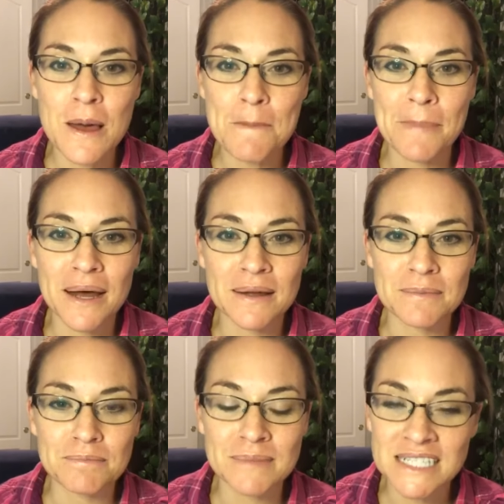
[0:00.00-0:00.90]
but
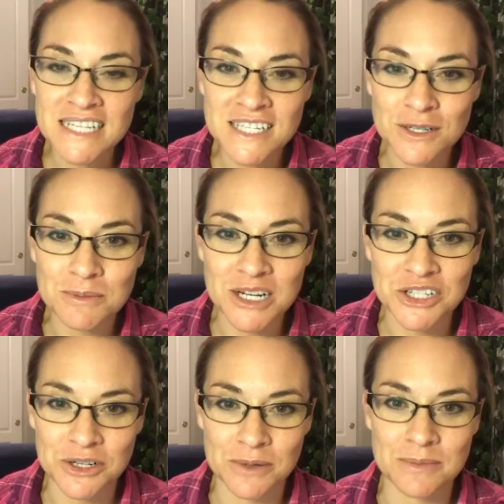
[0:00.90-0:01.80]
medicinal
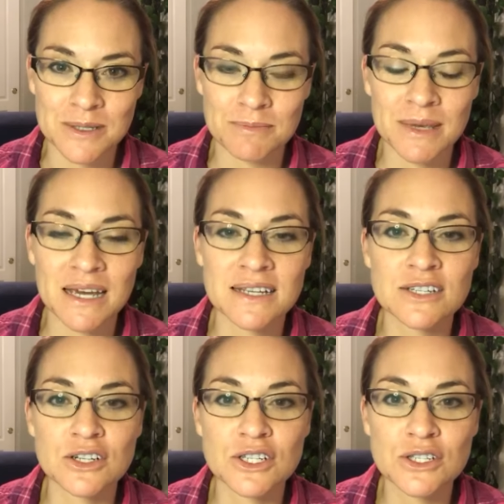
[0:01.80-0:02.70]
mushrooms because
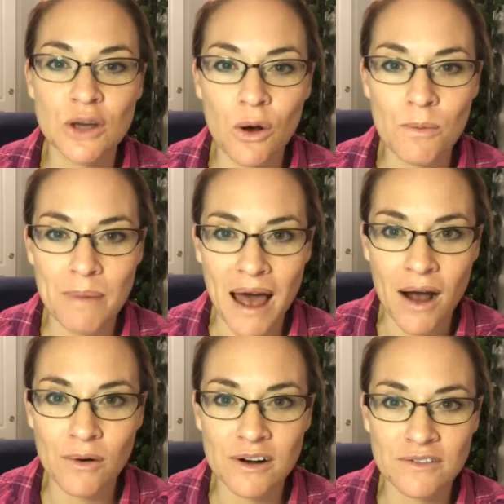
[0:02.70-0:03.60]
they're so
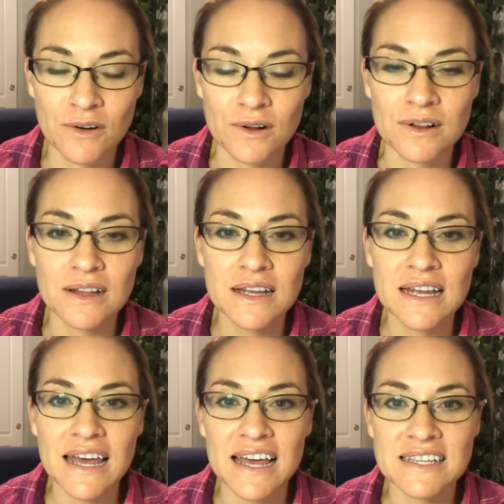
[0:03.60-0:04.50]
powerful.
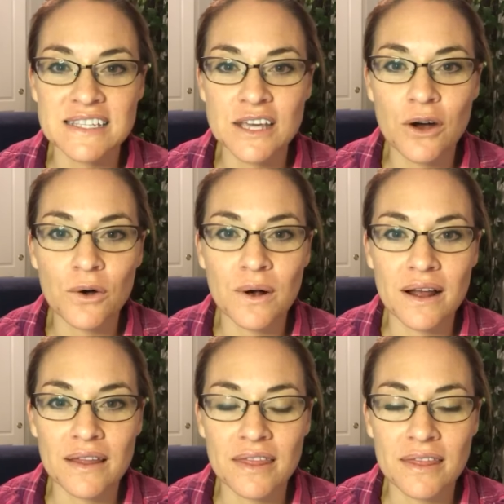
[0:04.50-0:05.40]
And so
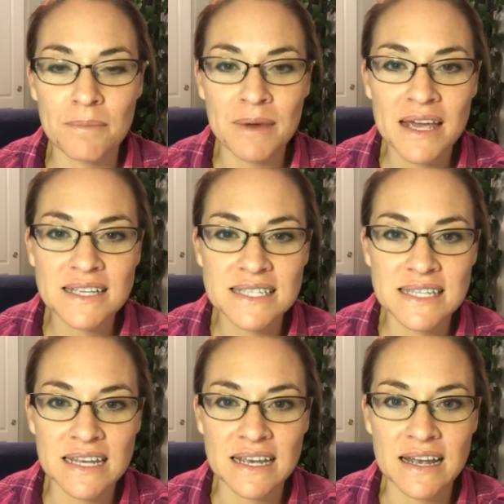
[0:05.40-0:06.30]
the biggest
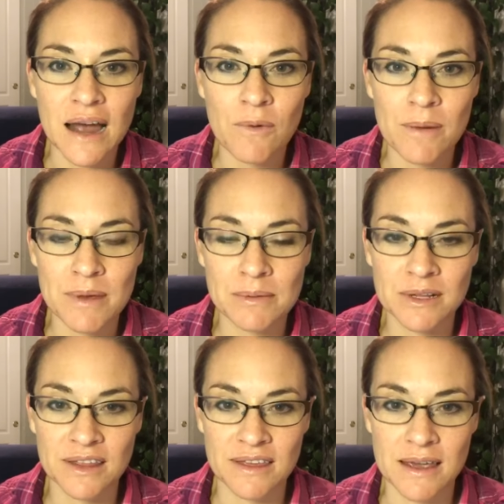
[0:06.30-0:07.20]
thing I want people
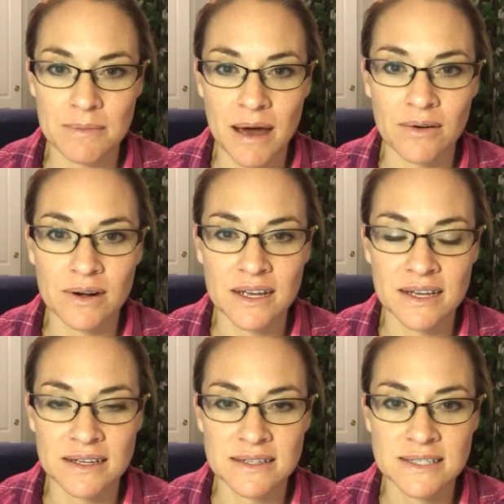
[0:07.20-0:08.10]
to think about
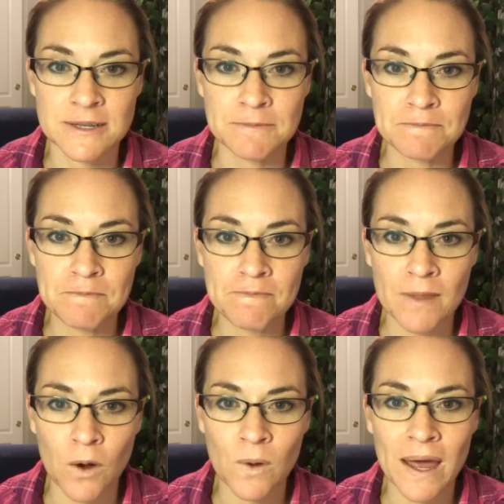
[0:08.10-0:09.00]
is,
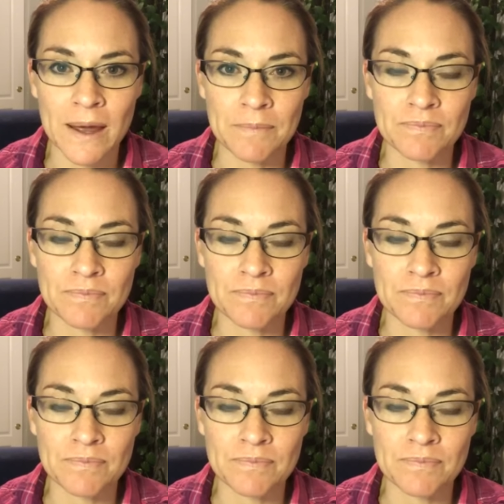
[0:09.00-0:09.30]
okay,